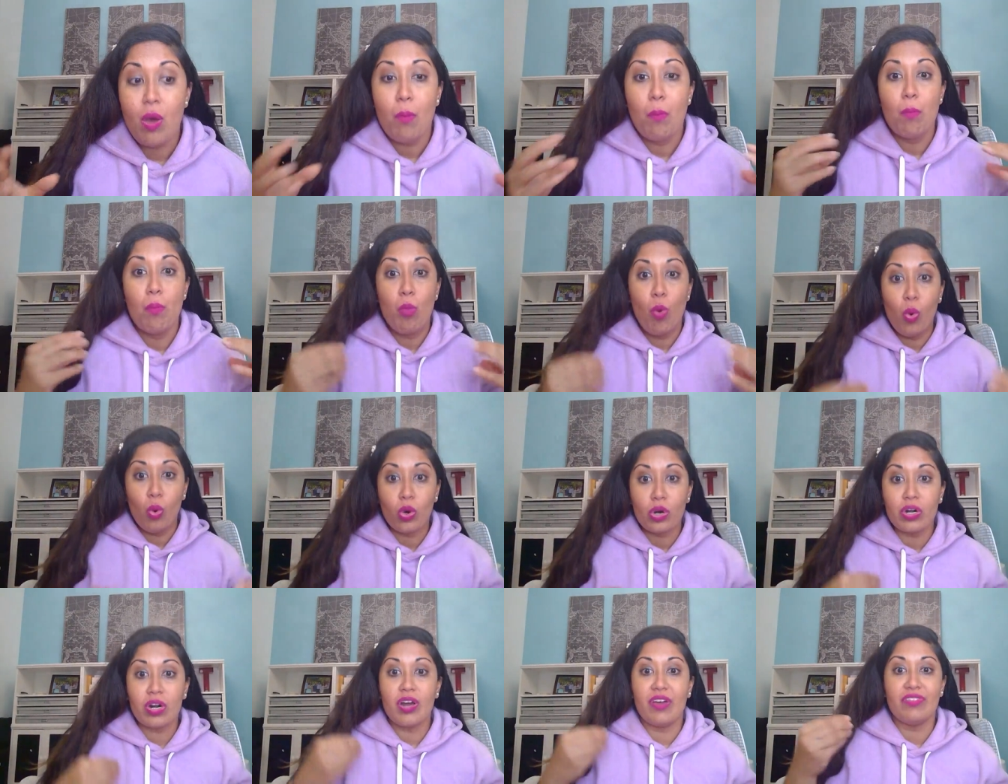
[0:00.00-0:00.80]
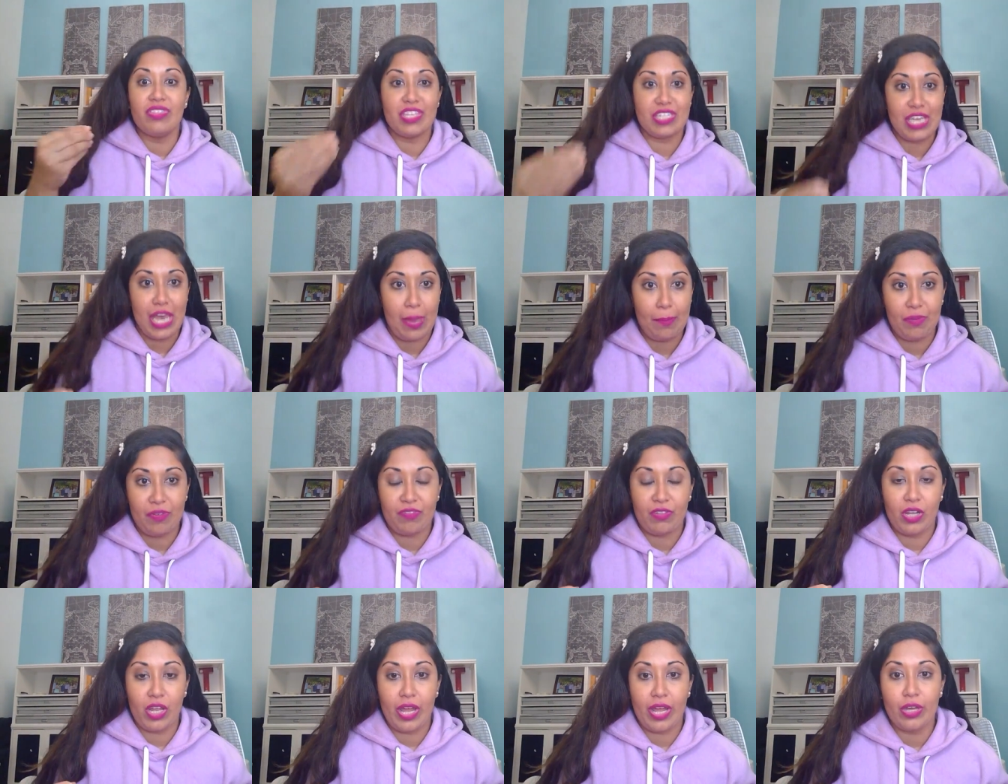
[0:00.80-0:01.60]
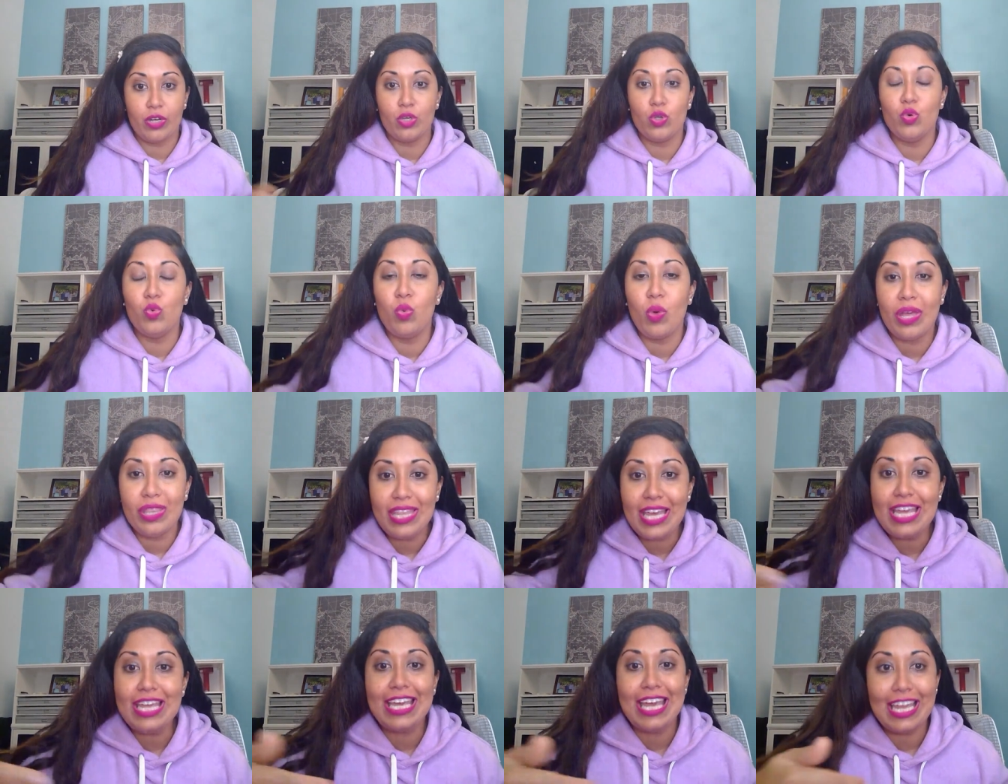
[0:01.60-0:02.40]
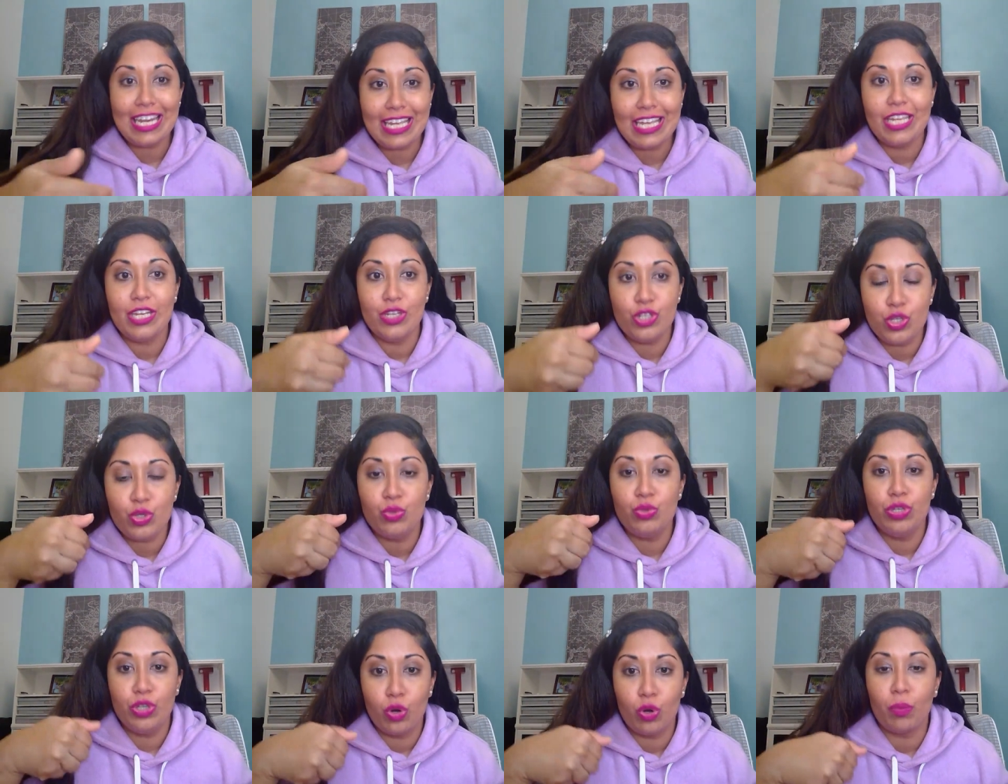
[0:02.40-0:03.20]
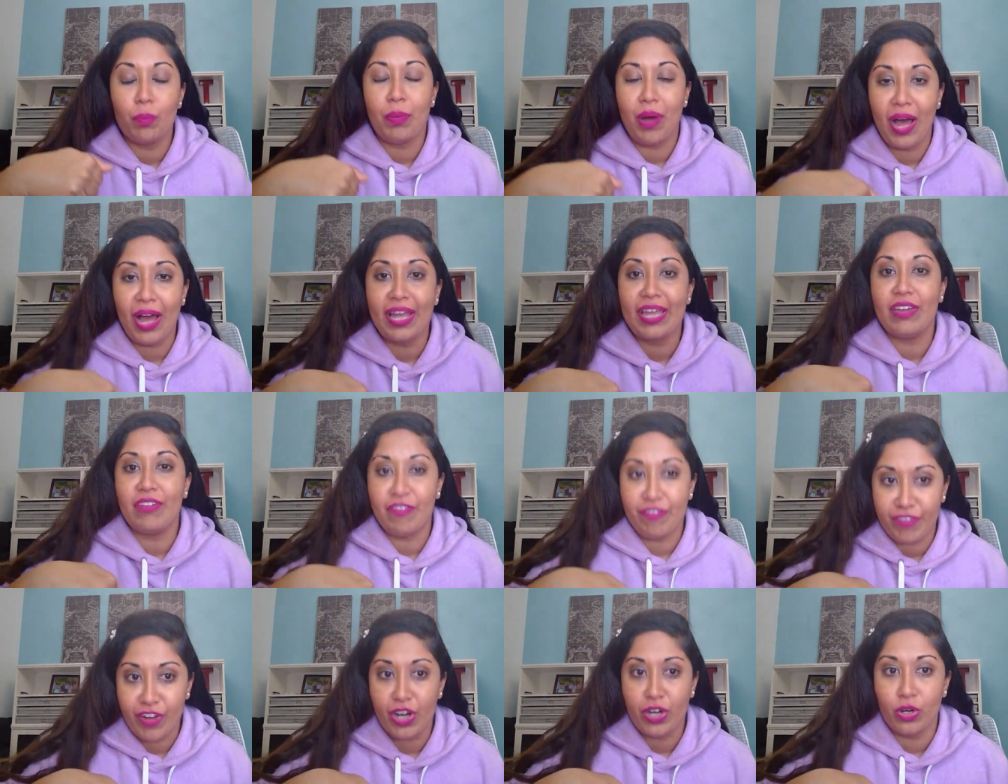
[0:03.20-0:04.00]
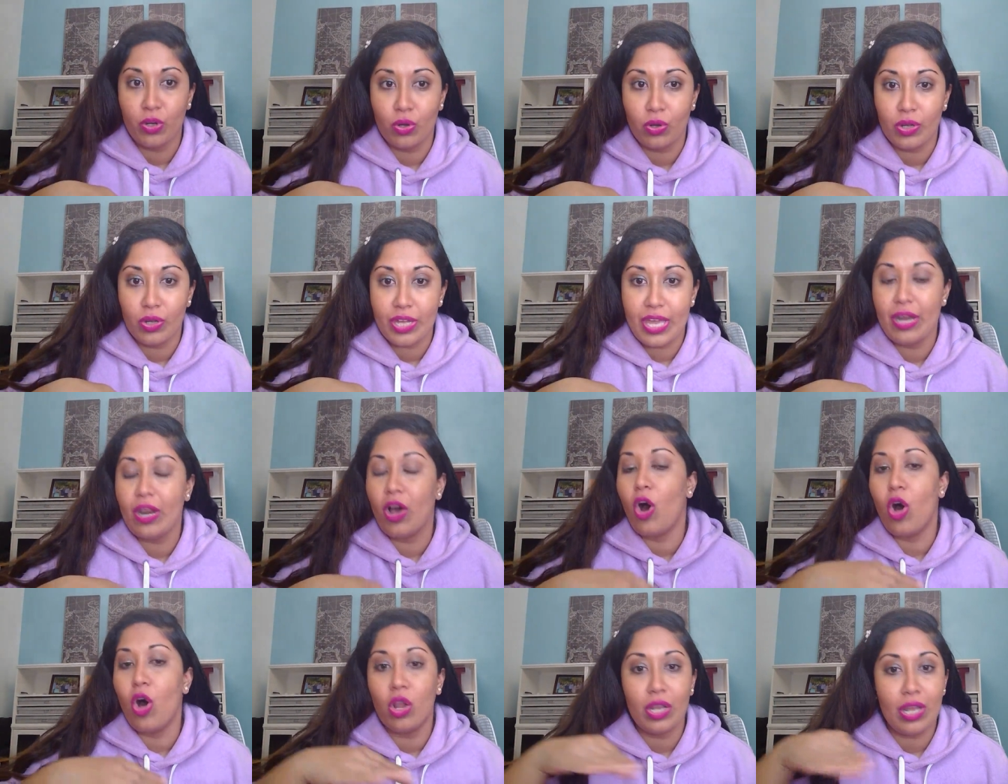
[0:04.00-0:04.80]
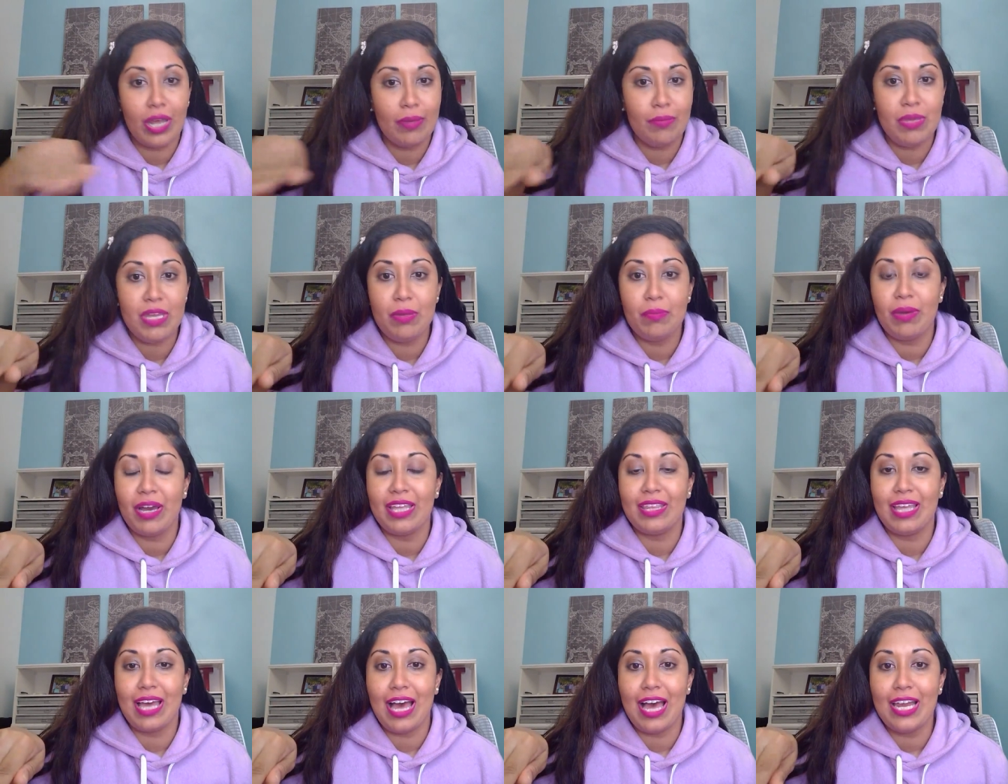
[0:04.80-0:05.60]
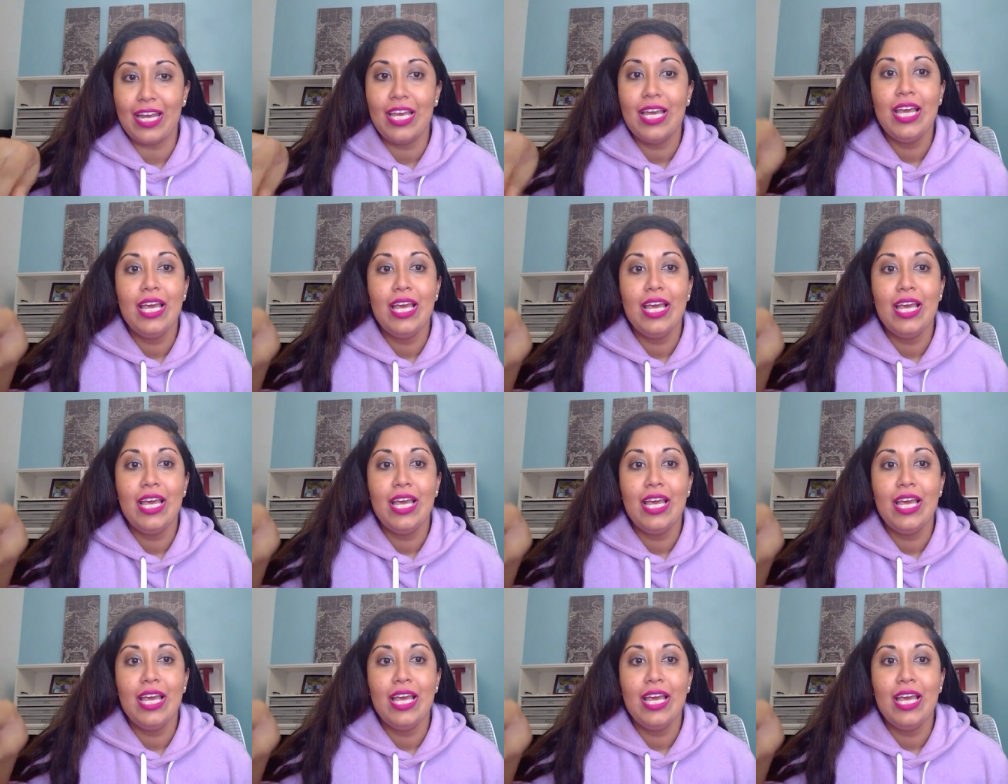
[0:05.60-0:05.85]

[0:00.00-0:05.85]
more of the type of client who, when they get into your buying funnel, and all I mean by that,